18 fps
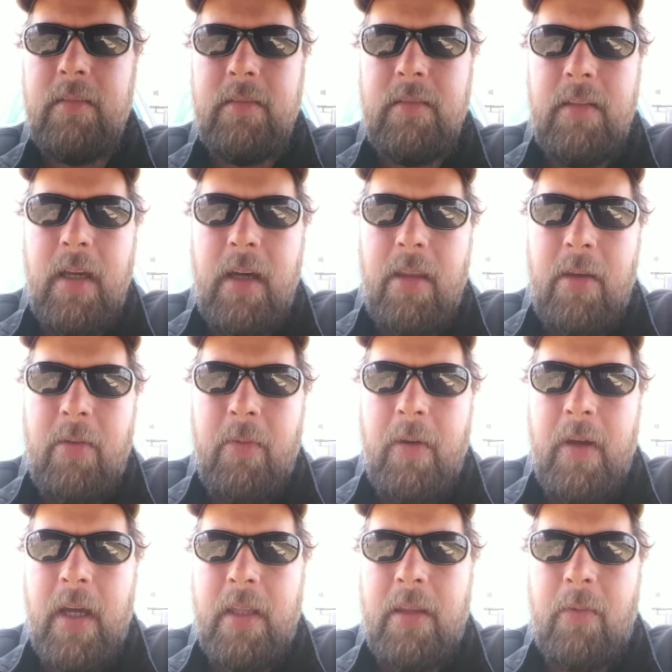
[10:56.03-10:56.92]
Now
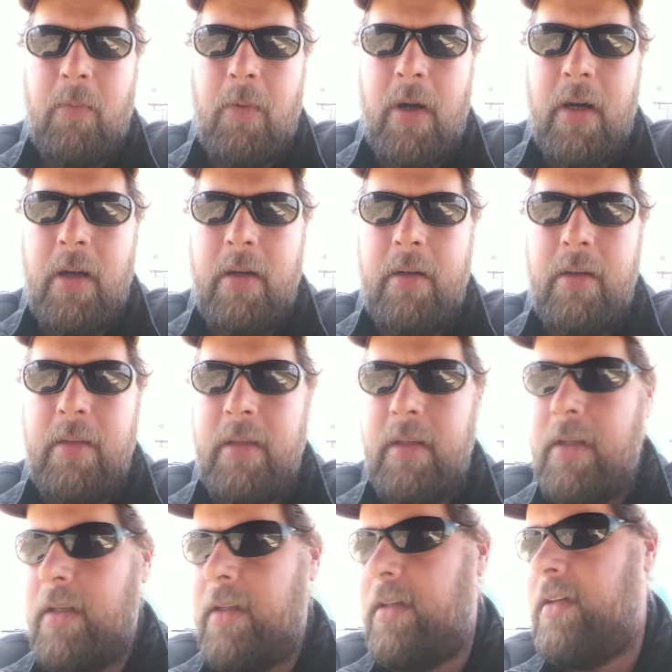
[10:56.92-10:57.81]
that we got the water
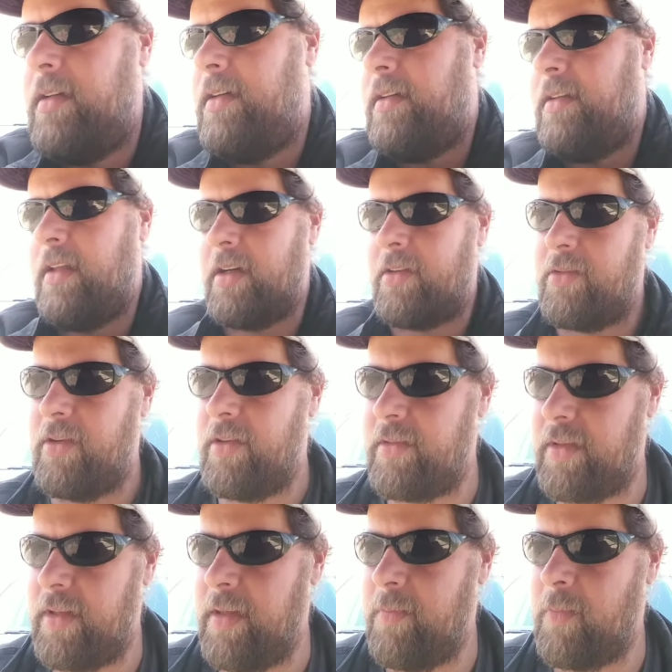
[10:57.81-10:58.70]
and the
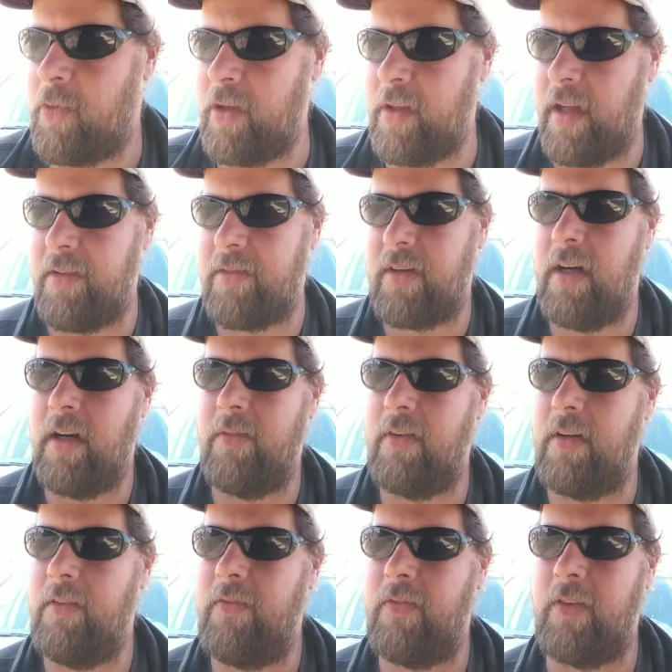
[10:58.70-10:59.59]
electricity more or less
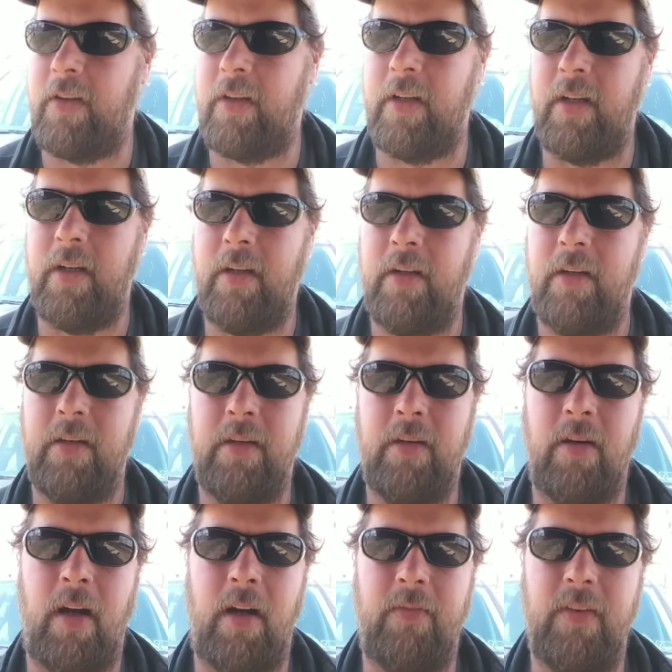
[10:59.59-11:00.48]
covered for
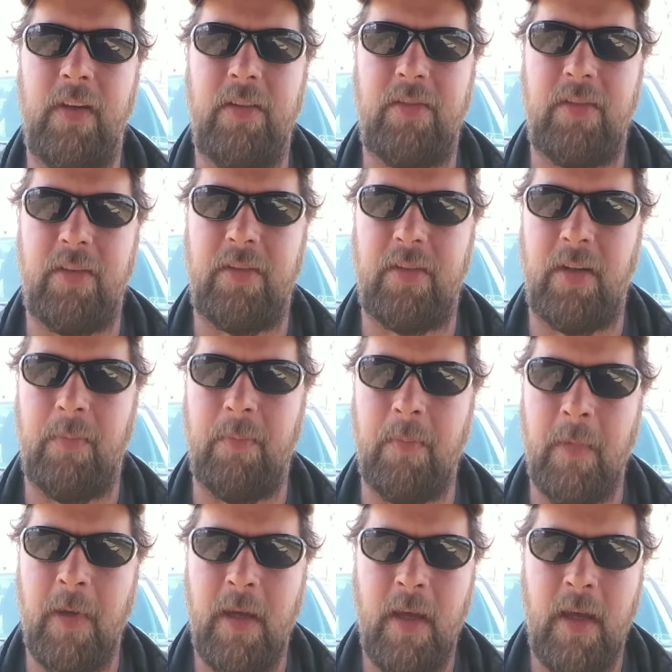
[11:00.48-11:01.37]
your RV system,